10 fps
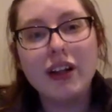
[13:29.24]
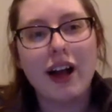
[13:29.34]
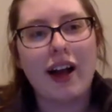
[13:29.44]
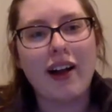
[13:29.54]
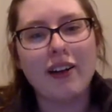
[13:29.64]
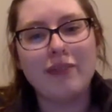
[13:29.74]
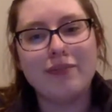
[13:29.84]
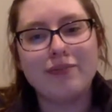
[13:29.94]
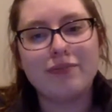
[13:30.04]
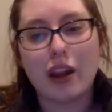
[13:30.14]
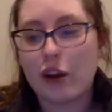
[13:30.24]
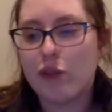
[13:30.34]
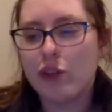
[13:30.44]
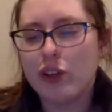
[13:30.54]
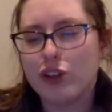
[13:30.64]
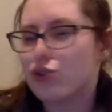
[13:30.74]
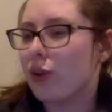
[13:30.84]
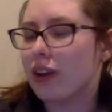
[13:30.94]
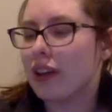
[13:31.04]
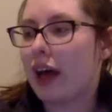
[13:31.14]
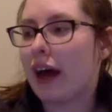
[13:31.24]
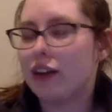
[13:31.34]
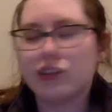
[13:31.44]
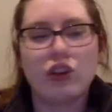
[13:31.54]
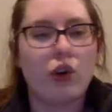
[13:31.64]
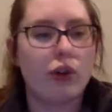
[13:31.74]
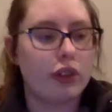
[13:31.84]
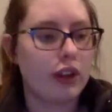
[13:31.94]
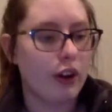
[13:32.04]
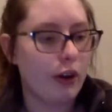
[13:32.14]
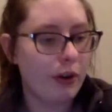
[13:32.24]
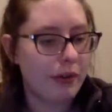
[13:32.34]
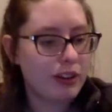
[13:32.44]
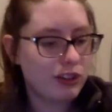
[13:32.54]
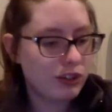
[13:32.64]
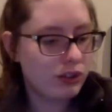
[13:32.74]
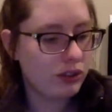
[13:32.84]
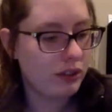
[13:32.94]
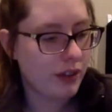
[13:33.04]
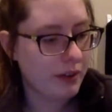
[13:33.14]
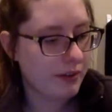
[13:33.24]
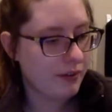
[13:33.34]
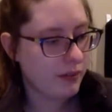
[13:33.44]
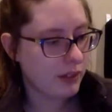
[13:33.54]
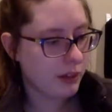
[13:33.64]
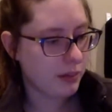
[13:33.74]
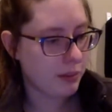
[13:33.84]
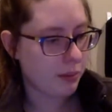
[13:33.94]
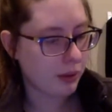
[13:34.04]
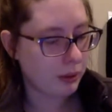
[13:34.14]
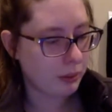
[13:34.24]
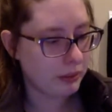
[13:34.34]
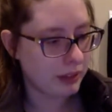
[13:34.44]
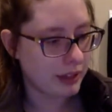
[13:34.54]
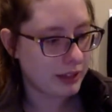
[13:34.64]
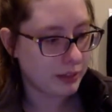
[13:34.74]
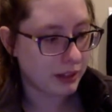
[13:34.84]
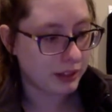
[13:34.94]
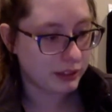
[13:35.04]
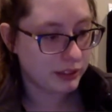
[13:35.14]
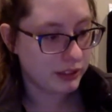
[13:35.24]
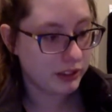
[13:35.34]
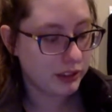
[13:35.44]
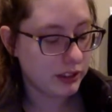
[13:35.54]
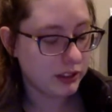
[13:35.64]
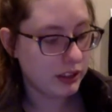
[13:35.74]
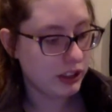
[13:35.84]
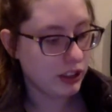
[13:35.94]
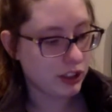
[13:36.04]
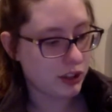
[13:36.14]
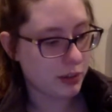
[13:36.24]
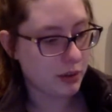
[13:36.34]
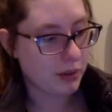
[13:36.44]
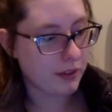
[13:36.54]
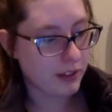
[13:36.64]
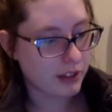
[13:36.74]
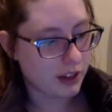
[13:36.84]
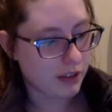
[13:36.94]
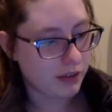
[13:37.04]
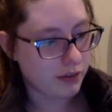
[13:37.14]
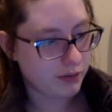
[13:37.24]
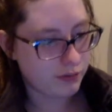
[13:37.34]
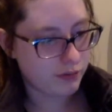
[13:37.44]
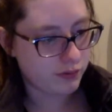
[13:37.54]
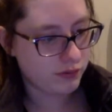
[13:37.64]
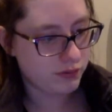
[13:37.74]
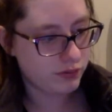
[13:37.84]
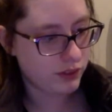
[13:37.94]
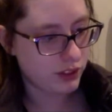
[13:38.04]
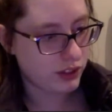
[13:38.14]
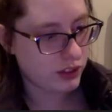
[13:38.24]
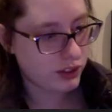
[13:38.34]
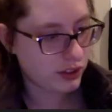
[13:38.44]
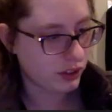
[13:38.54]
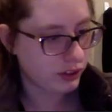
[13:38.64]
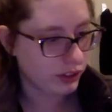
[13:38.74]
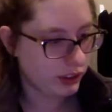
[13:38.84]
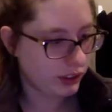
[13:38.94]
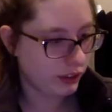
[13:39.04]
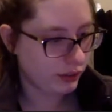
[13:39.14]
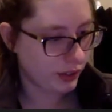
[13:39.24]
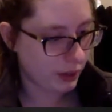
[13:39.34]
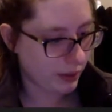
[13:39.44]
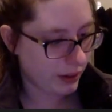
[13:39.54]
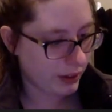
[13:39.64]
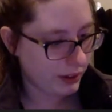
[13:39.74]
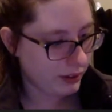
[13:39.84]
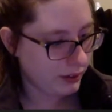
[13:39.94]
And I really enjoyed that. So her original, I'm going to pull up a list because she has so many movies. You totally don't forget about it.